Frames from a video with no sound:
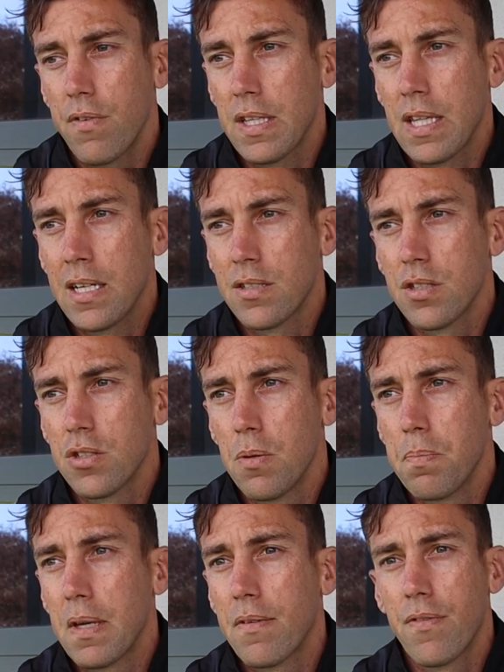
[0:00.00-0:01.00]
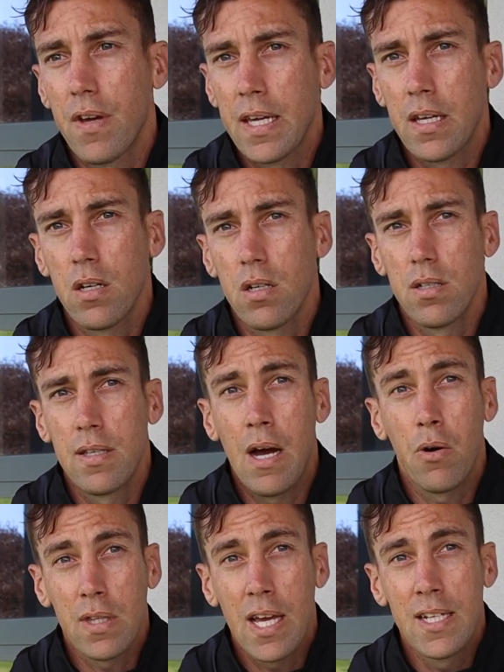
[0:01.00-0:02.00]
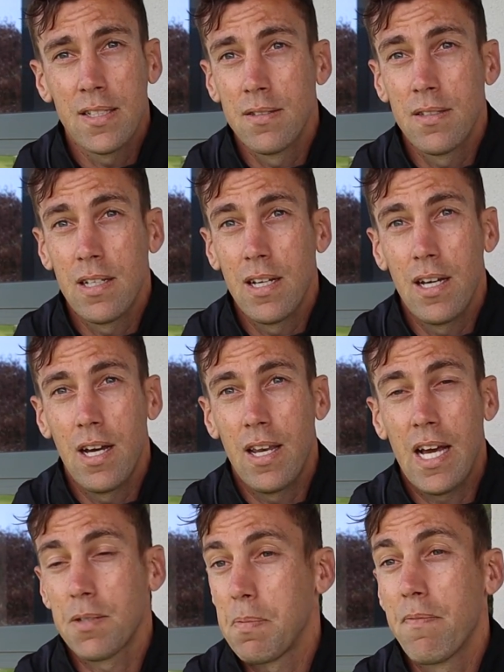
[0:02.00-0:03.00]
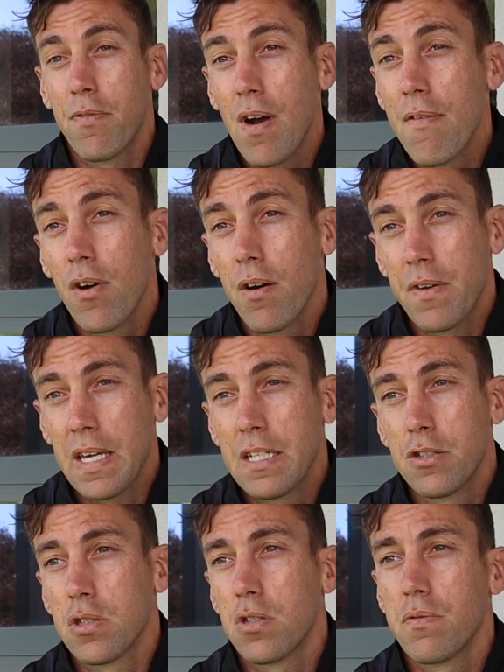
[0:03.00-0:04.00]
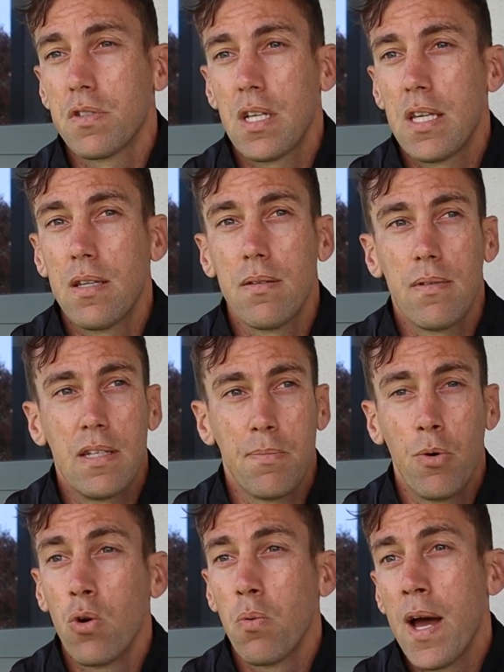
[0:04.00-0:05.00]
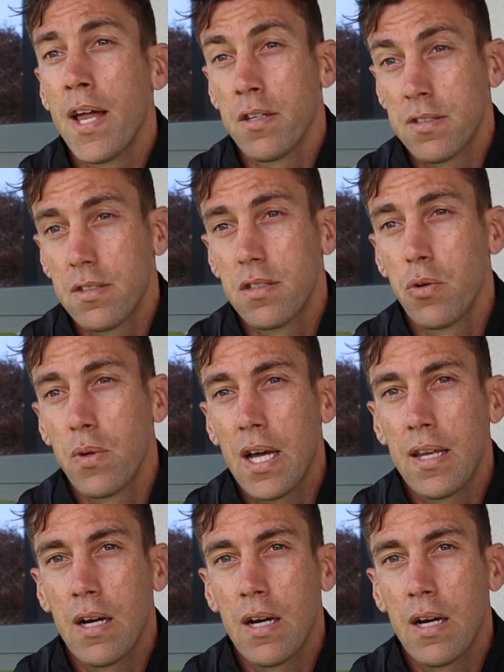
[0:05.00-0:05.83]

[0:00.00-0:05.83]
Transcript: I think that's such a big thing nowadays and, and has been forever. I think it's just obviously there's more awareness to do with that